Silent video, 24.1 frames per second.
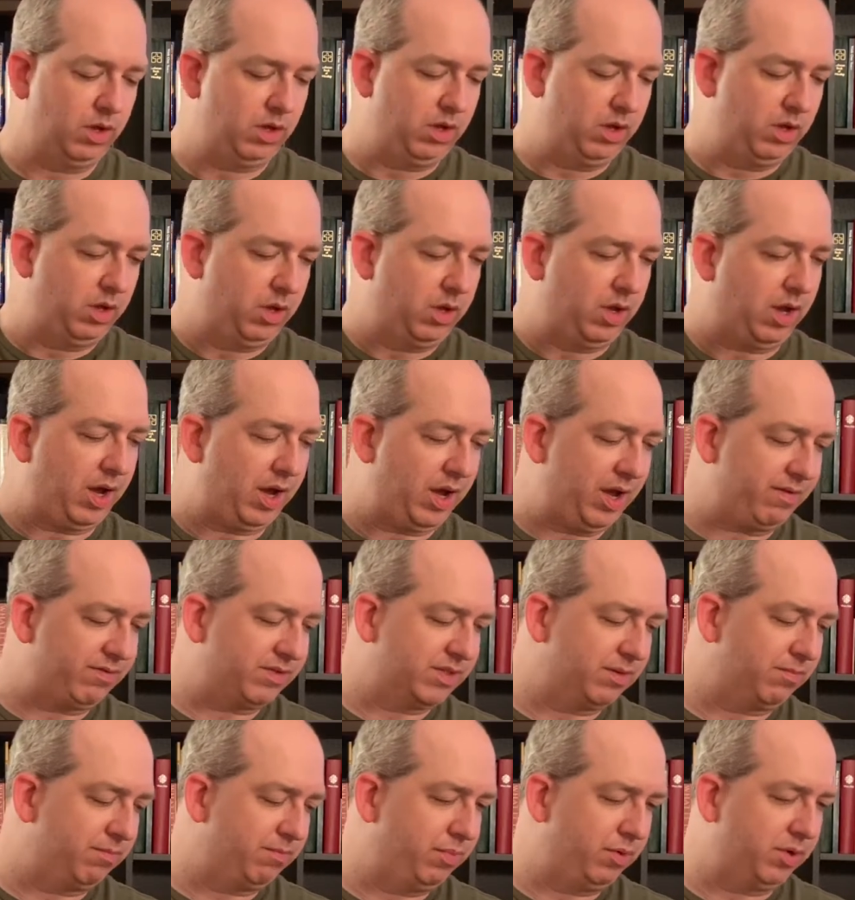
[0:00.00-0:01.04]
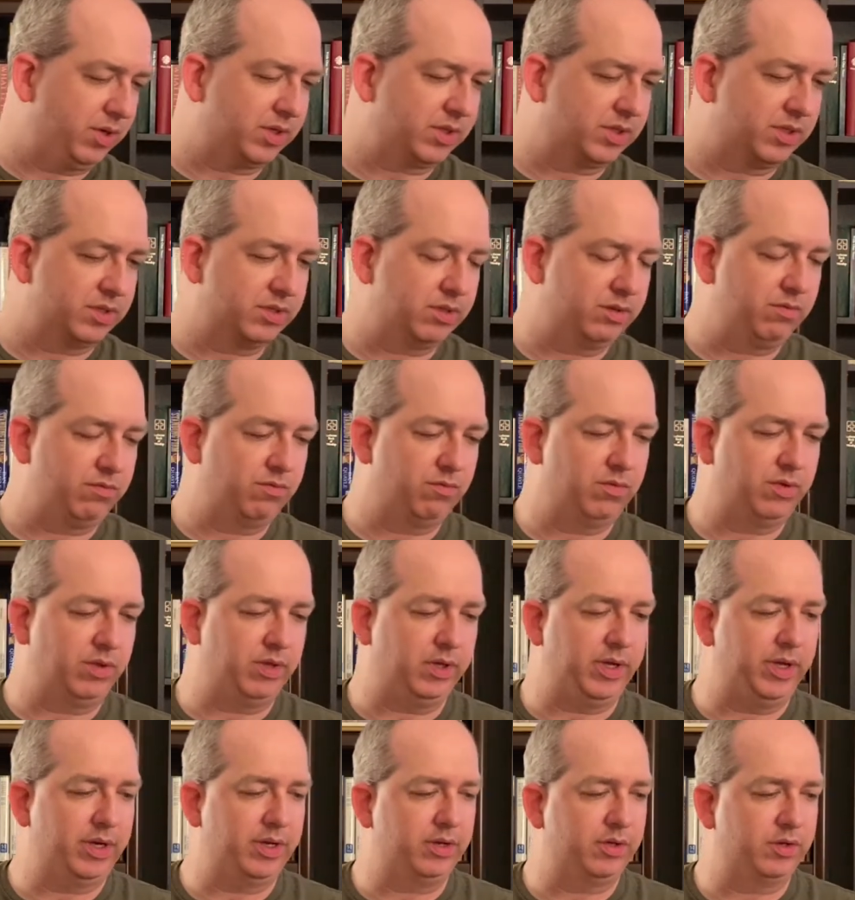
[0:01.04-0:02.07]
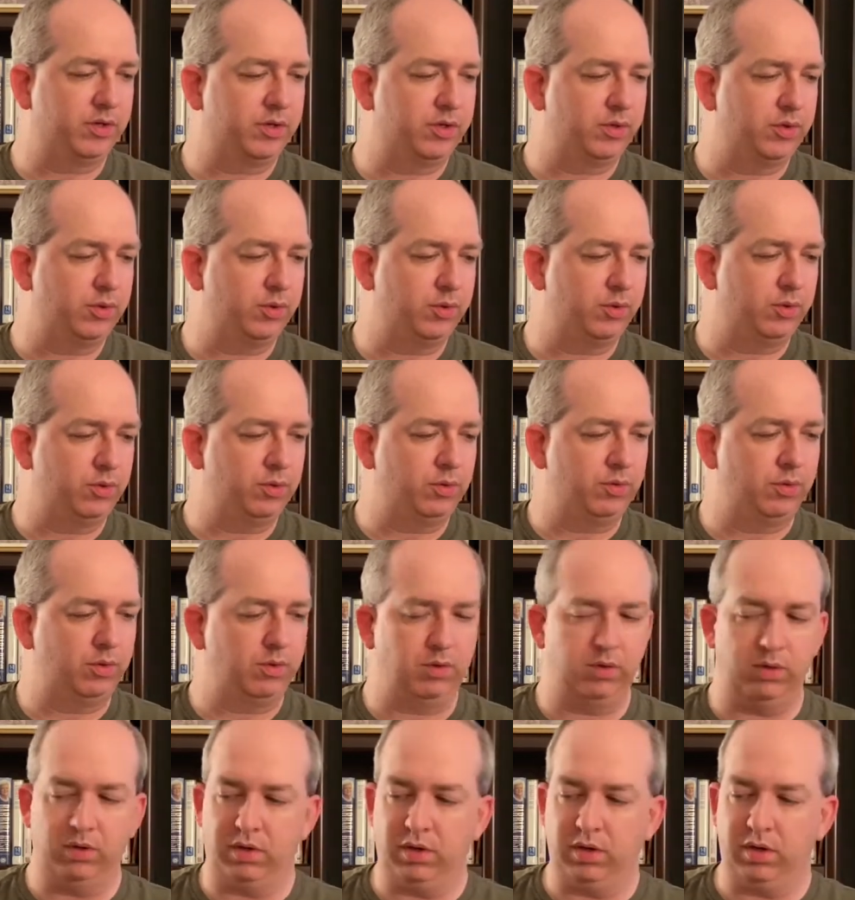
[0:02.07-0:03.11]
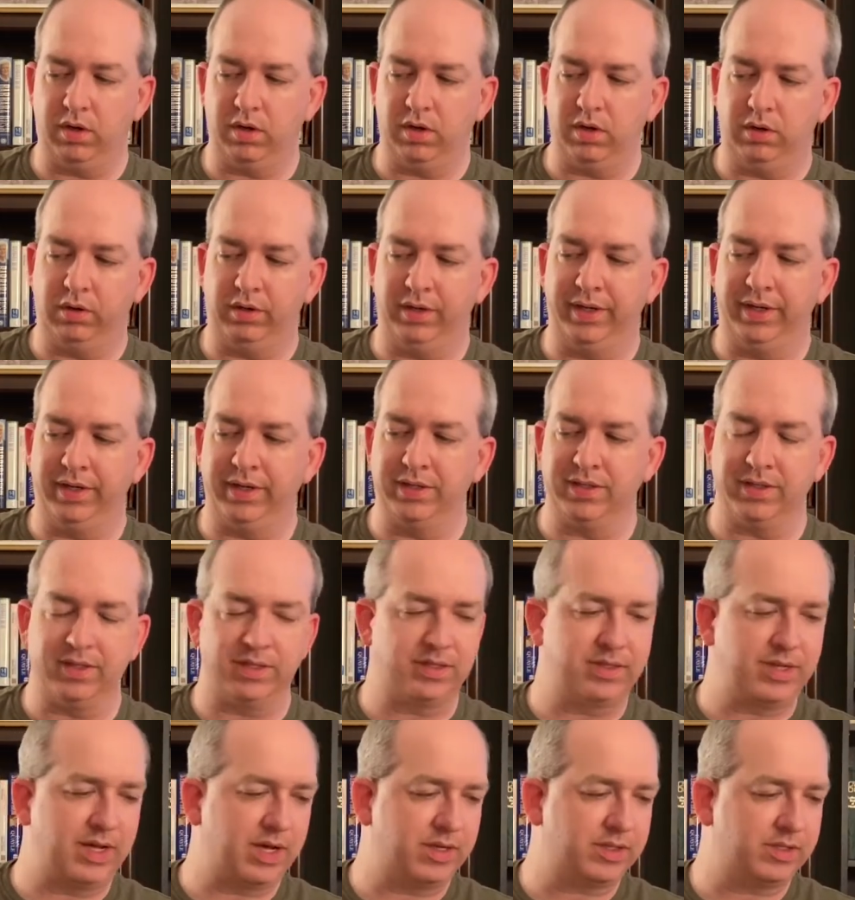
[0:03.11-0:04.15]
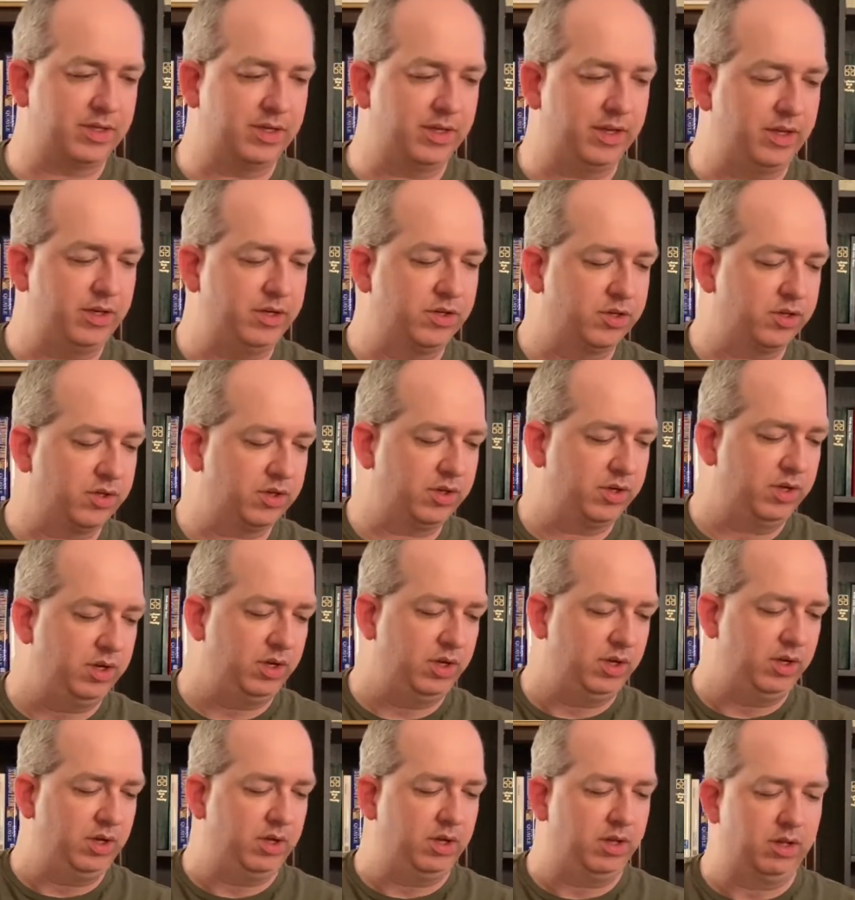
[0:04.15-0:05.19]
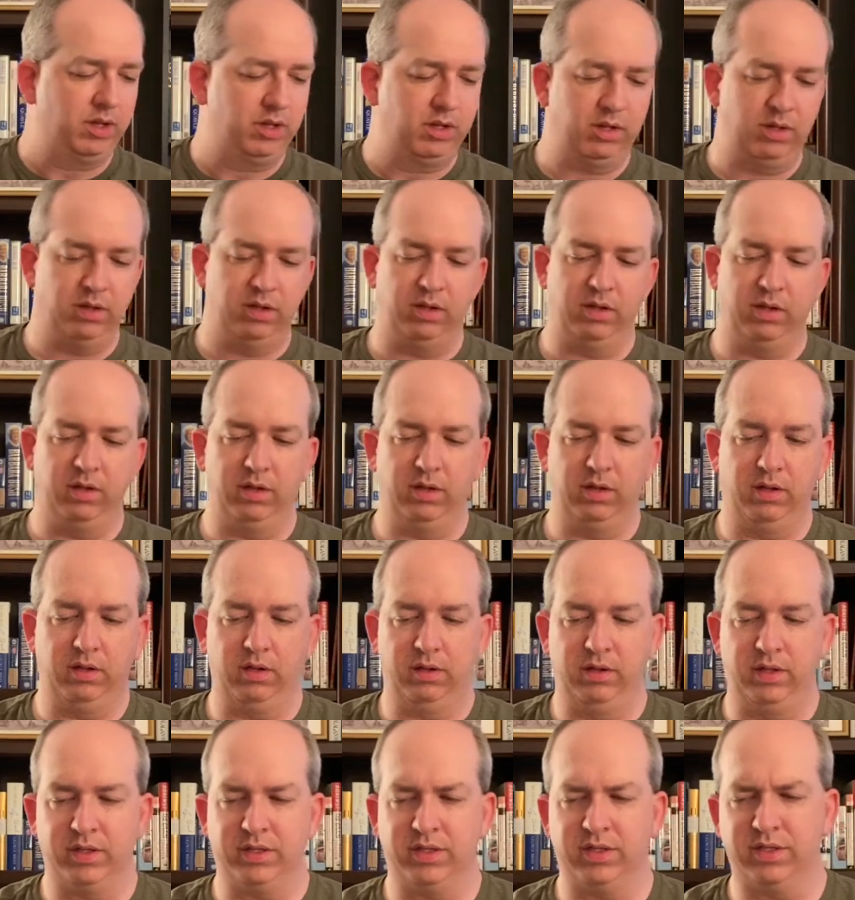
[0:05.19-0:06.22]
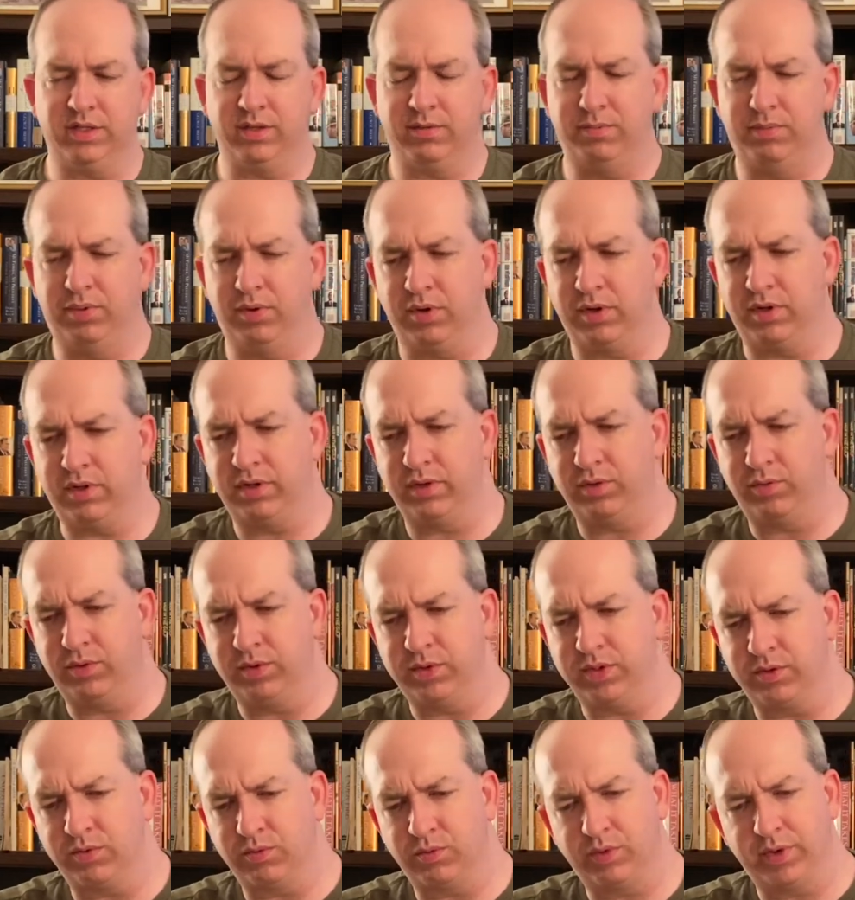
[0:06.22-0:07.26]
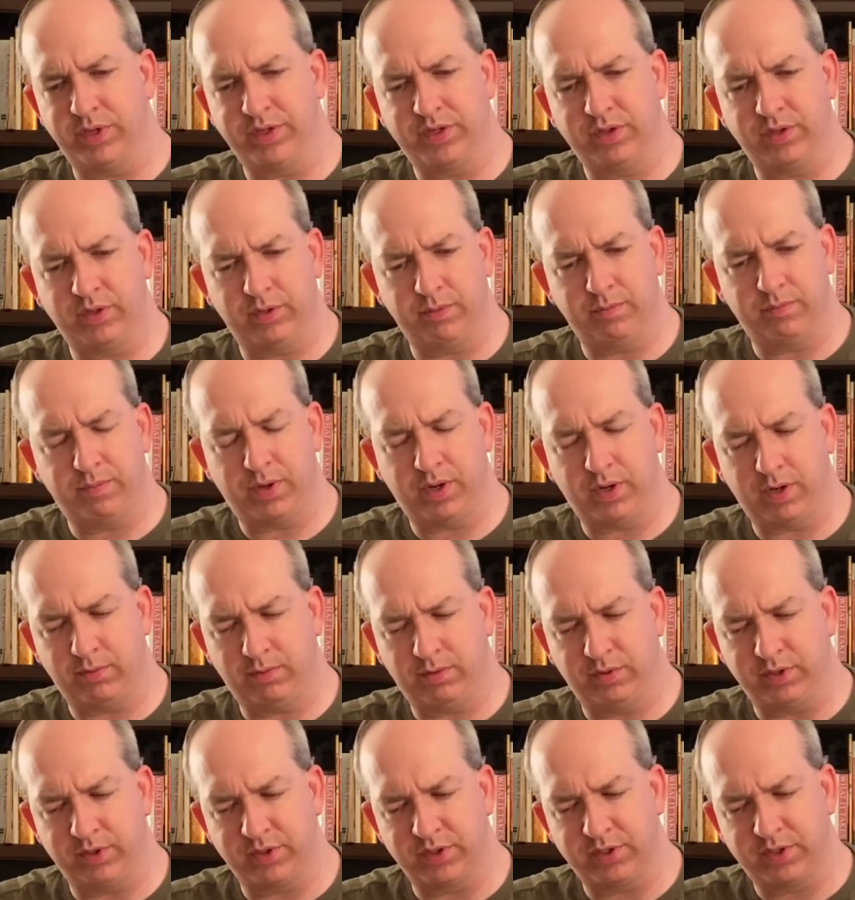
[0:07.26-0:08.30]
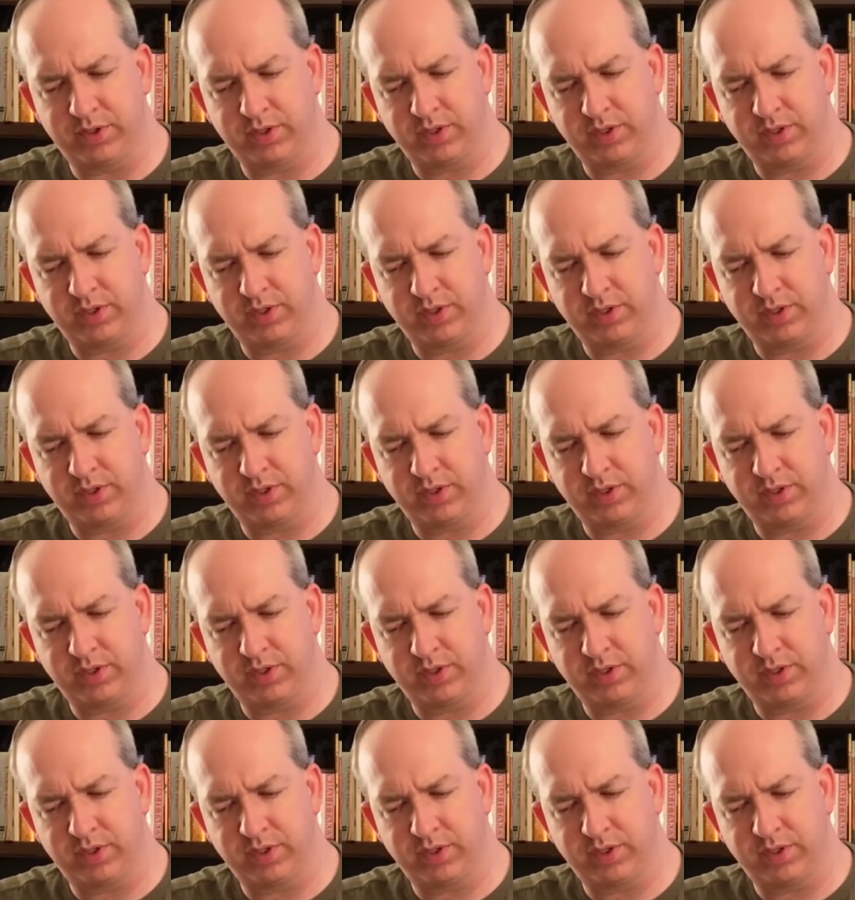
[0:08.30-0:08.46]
I have some books relating to Lincoln's assassination. This is a book that was originally published